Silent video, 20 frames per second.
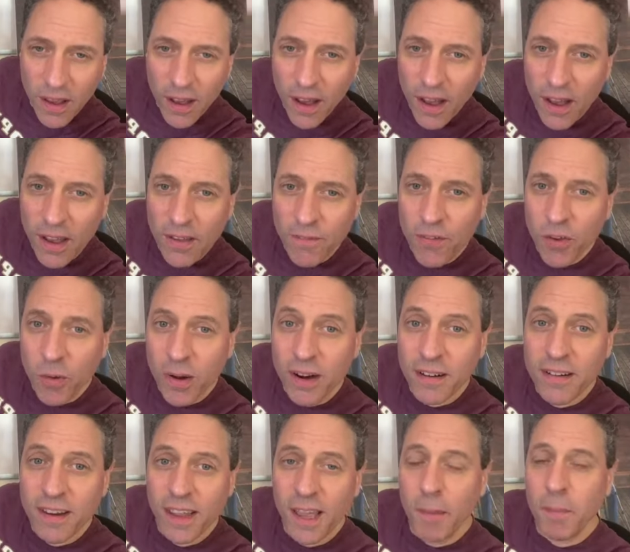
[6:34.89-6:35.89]
Uh, if you
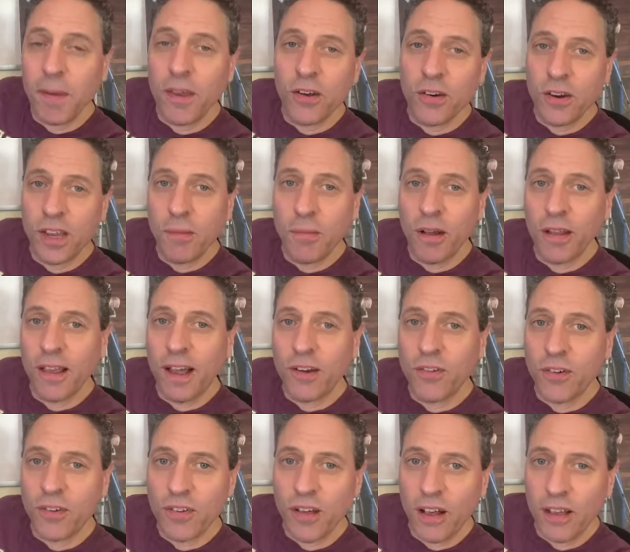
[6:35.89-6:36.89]
want to D M me your email
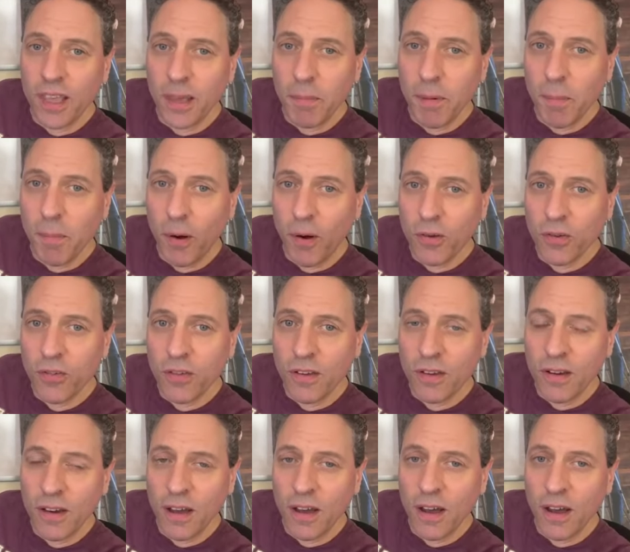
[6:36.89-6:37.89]
address, I'll keep you
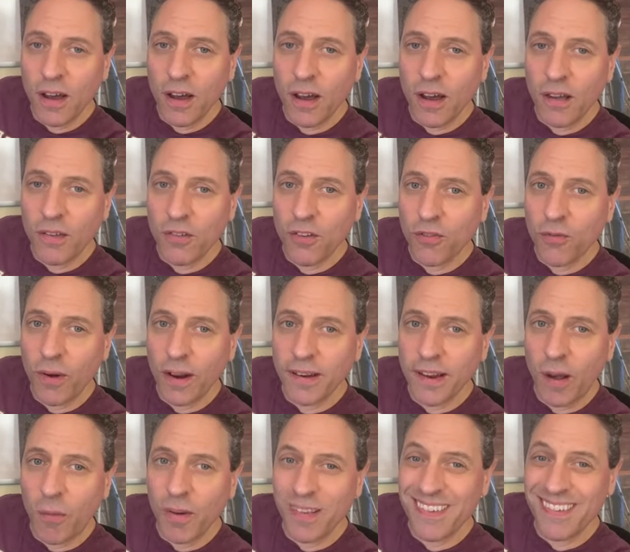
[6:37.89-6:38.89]
posted. Uh, just
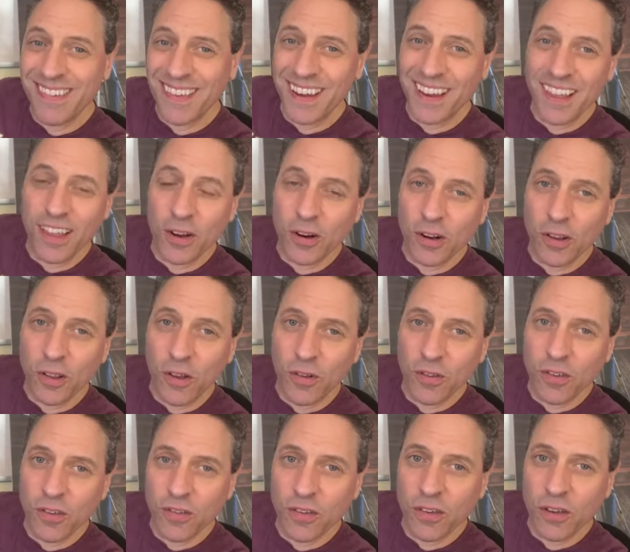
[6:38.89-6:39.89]
write down what city you're
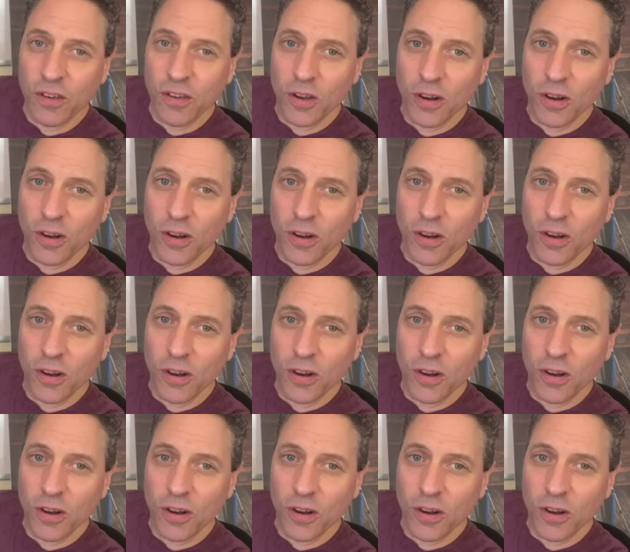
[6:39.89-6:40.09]
closest to.